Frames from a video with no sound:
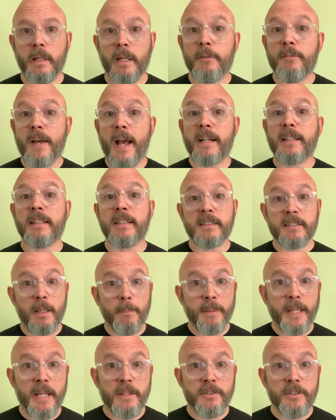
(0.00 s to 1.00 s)
In fact, in some
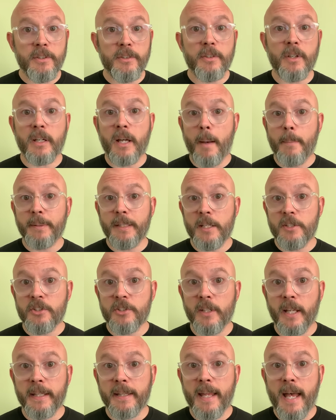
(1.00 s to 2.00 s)
cases, a combination
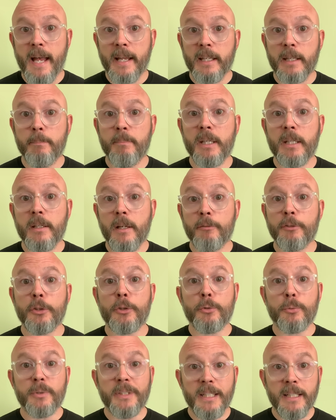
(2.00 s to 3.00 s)
like that can be enough to
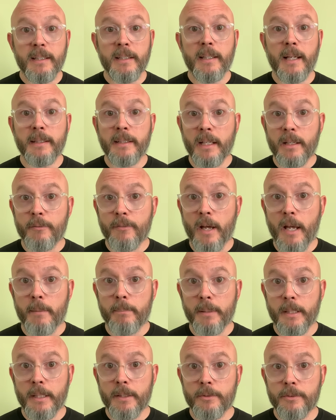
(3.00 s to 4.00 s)
uniquely identify a
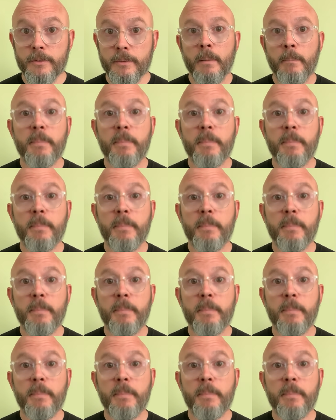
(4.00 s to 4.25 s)
place.